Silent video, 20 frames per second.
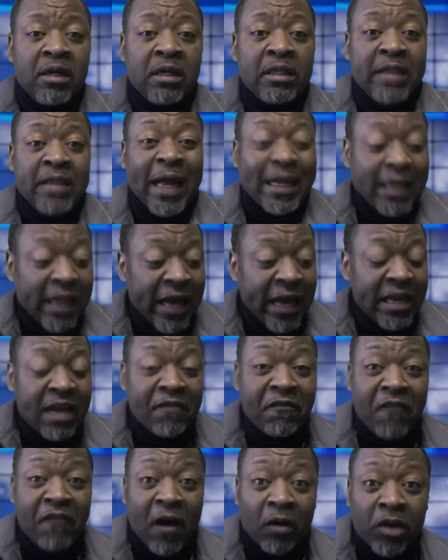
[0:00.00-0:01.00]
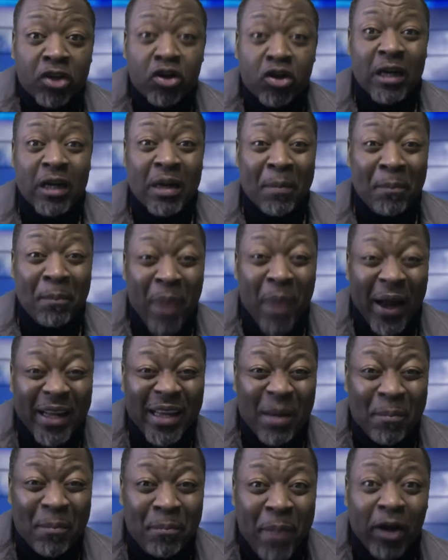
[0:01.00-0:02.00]
That laid the foundation and
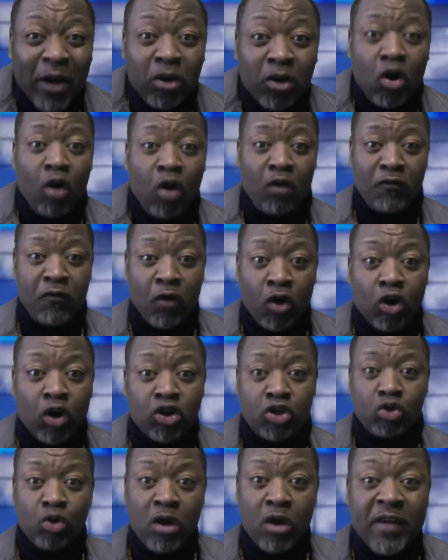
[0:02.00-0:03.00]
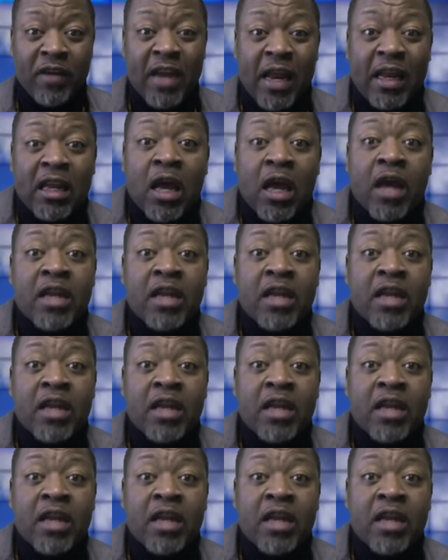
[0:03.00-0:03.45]
the bedrock for us to even.